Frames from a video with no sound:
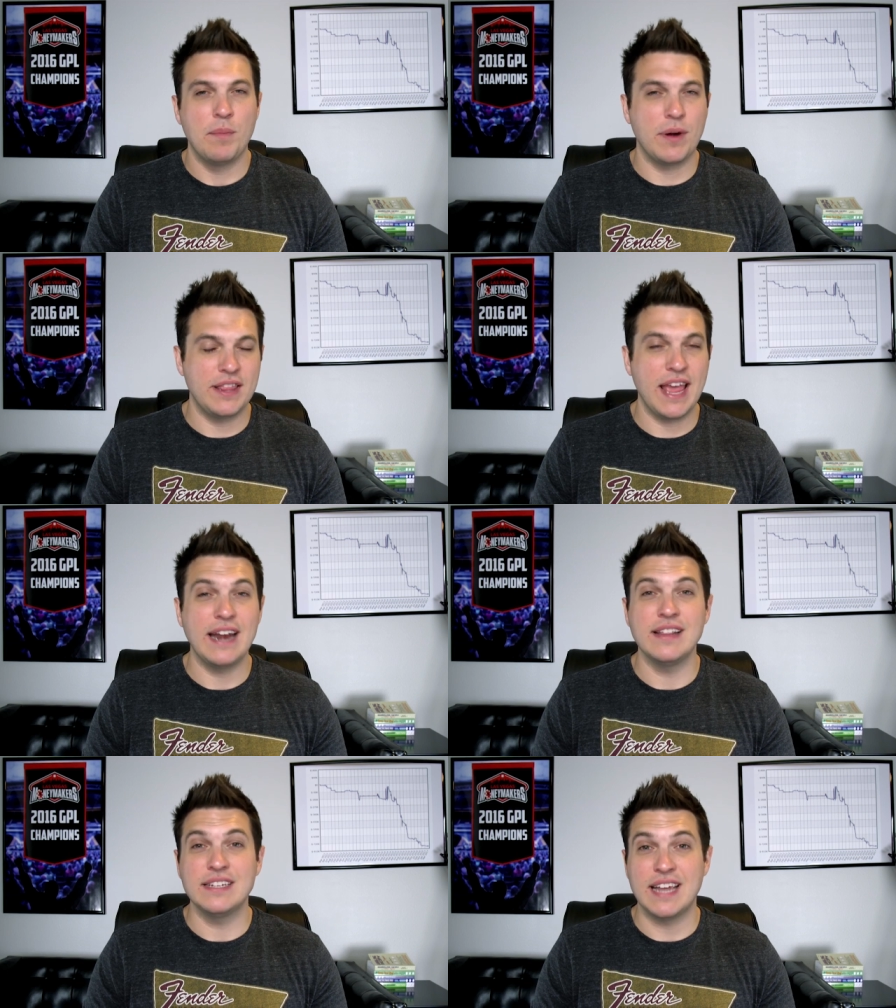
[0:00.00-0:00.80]
But at the
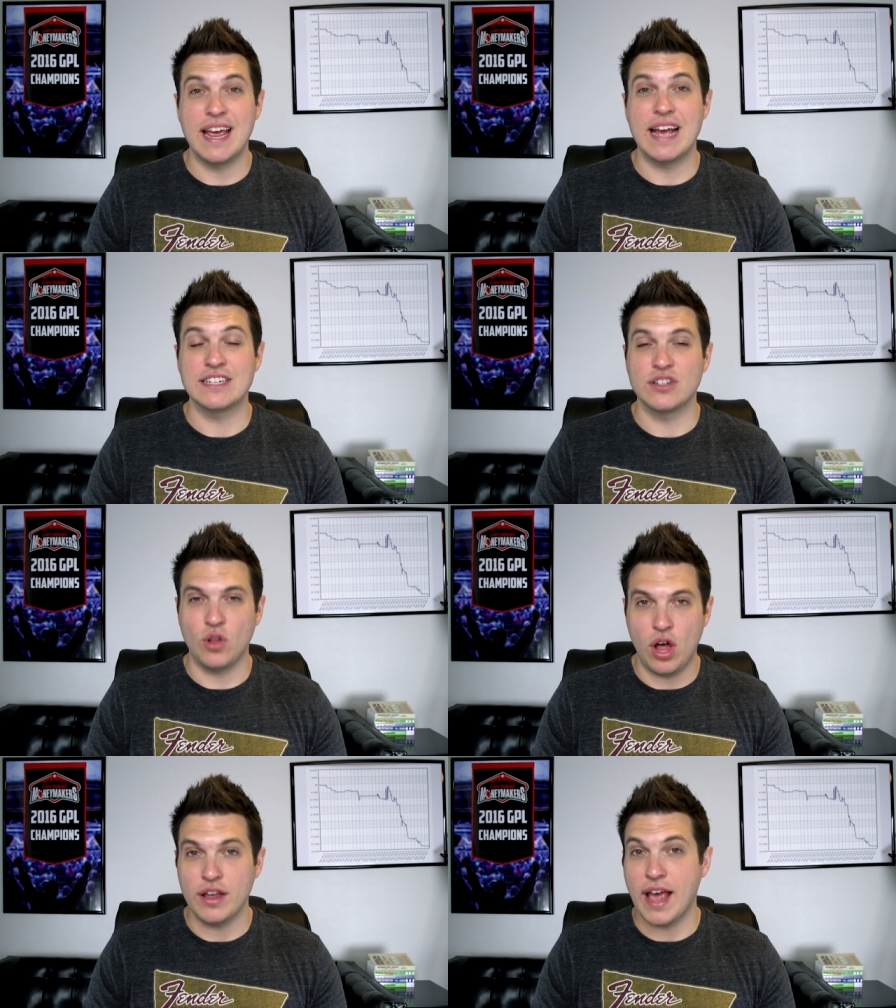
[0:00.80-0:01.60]
end of the day, as
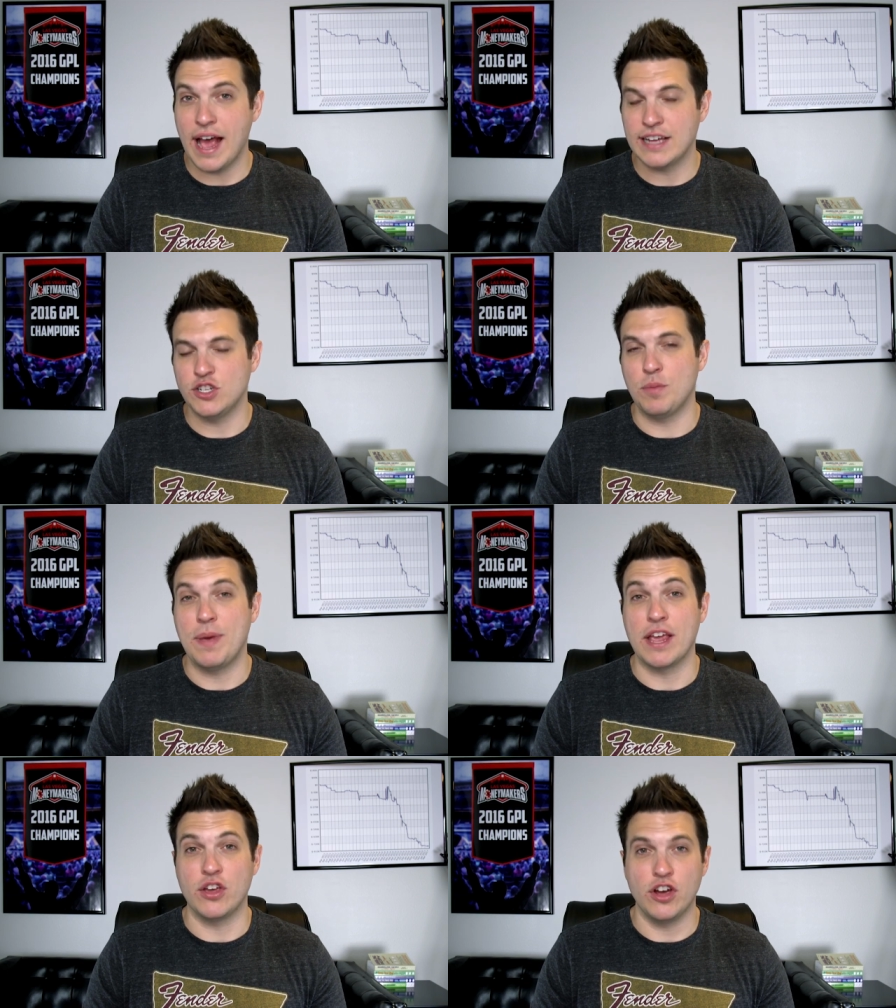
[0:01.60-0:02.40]
long as you
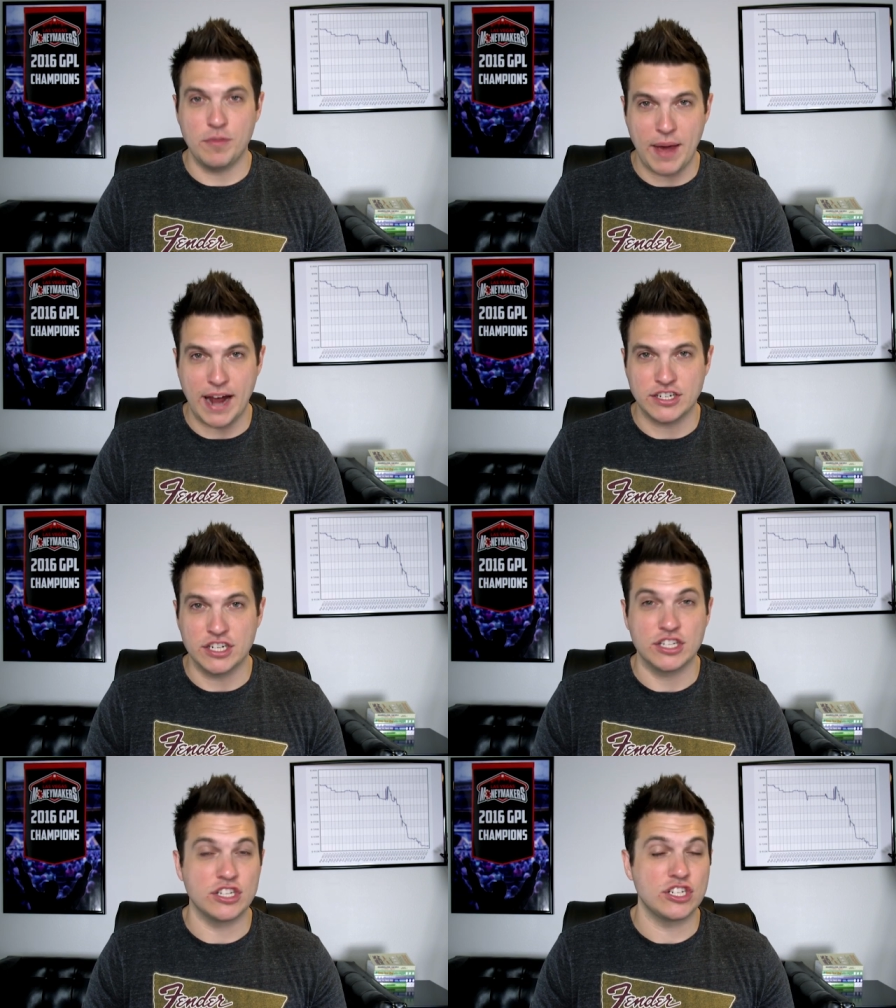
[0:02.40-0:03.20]
pick good
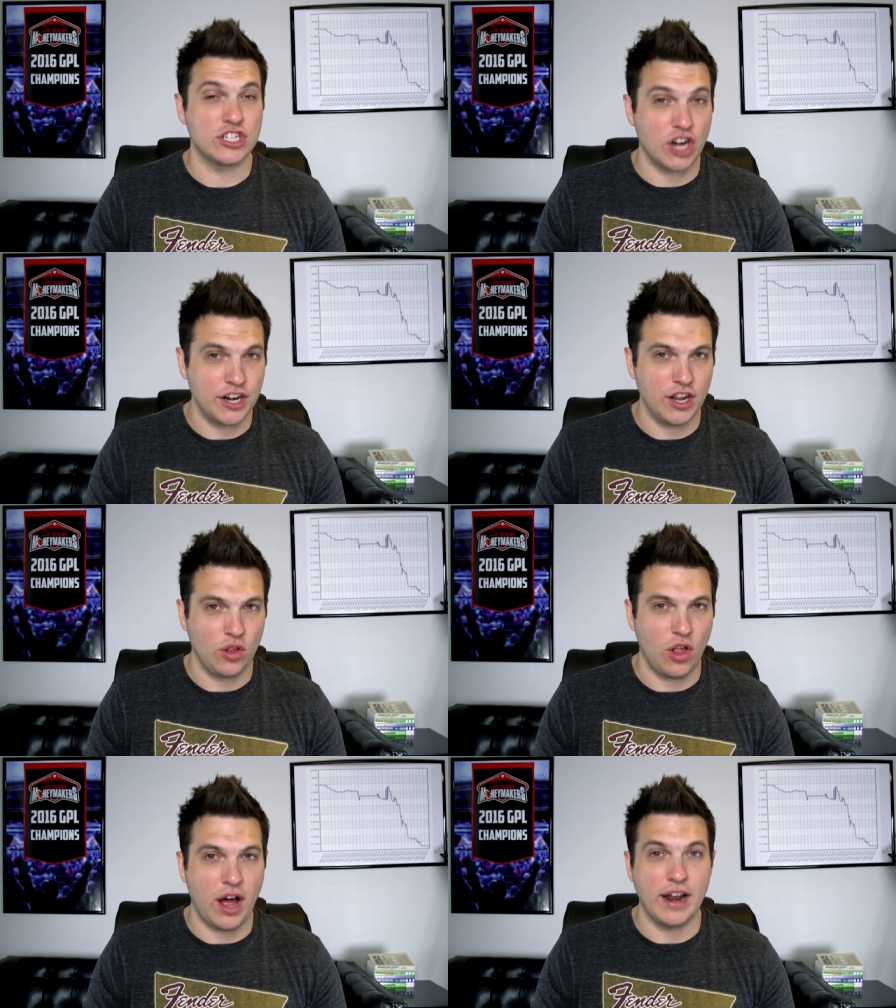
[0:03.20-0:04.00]
matches, study a
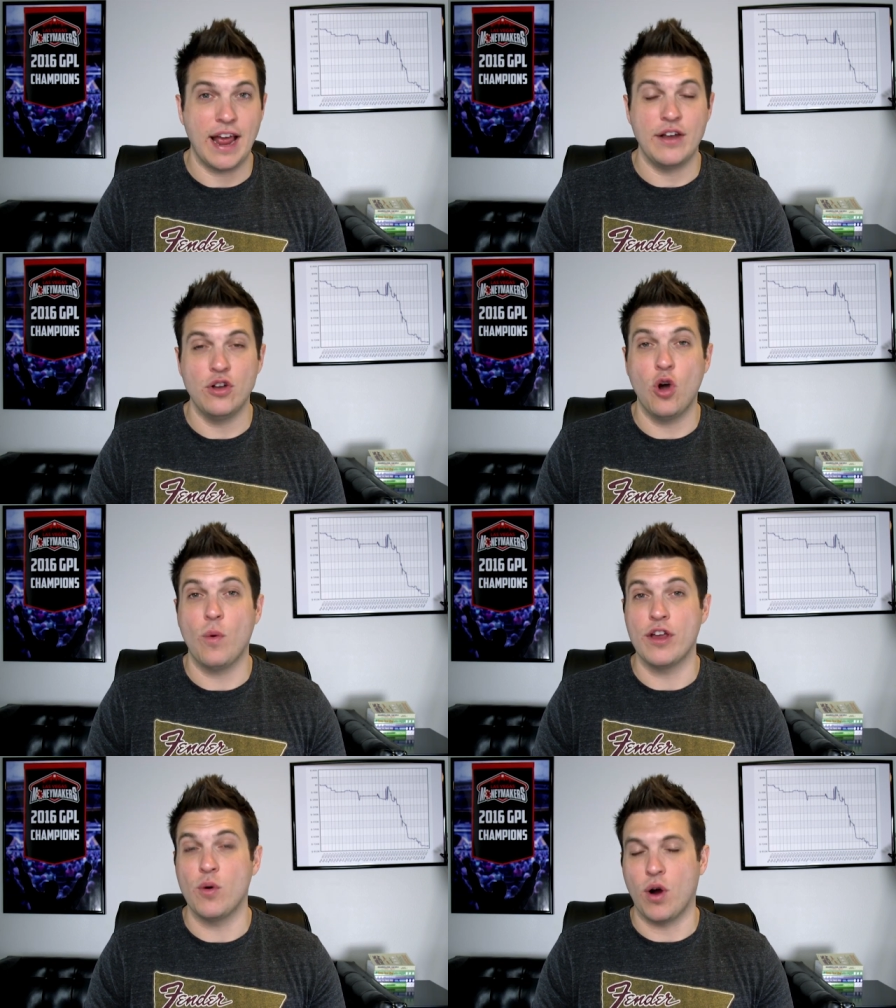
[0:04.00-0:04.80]
lot, and know
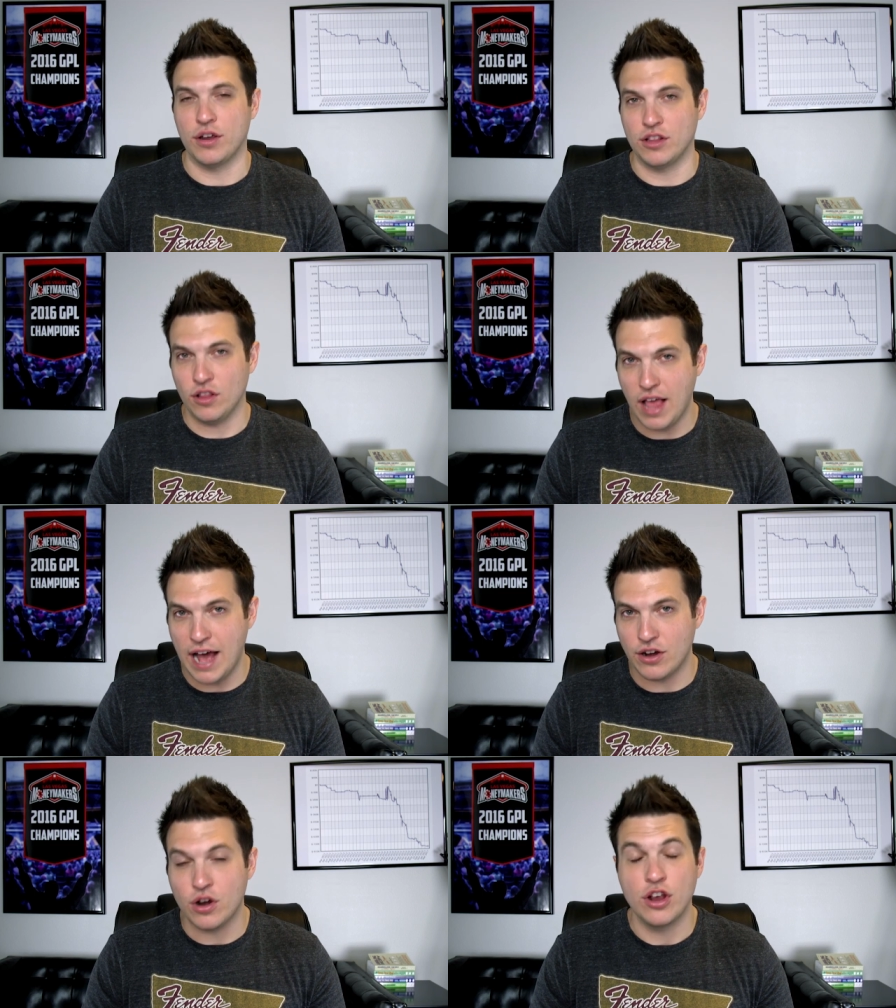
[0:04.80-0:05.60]
where you are on the
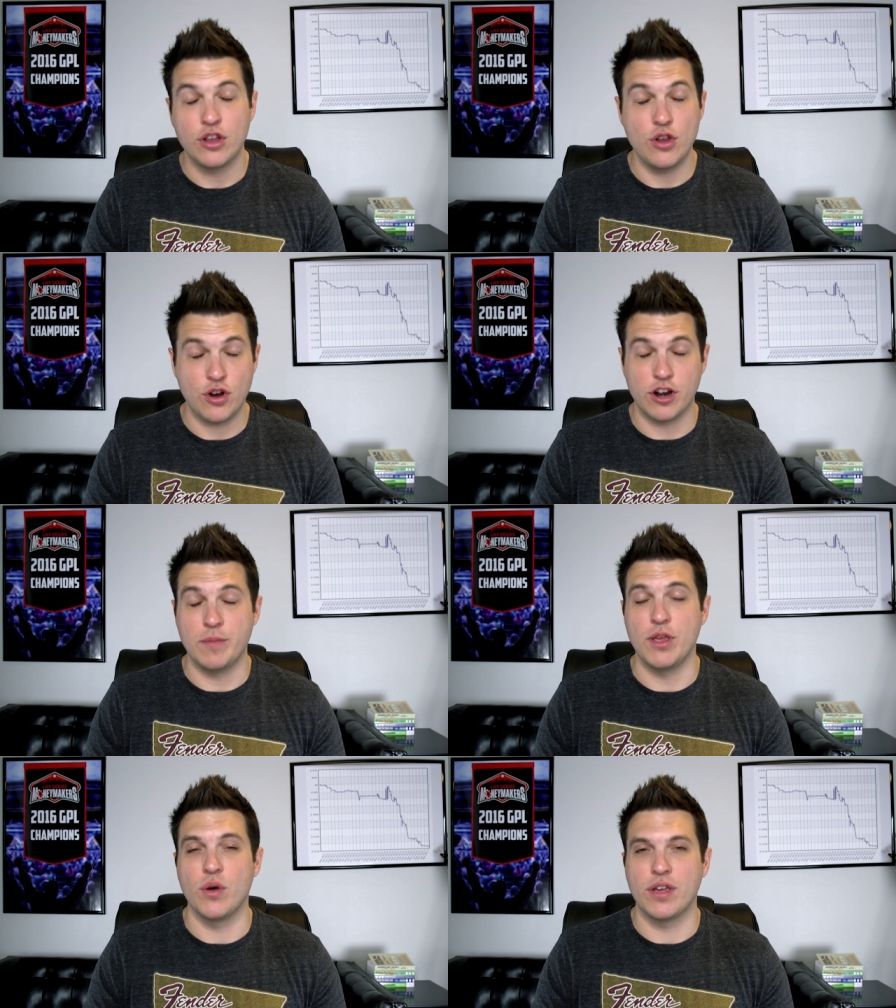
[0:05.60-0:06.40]
ladder, you're going to
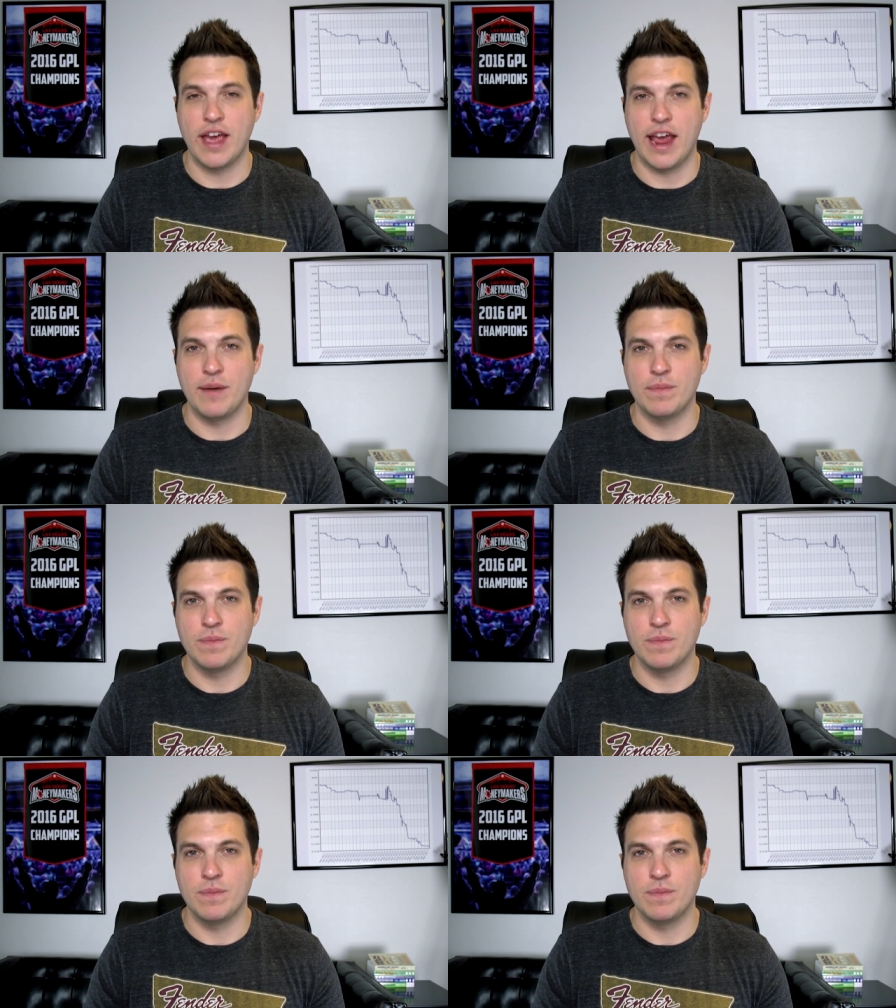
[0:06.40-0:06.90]
be okay.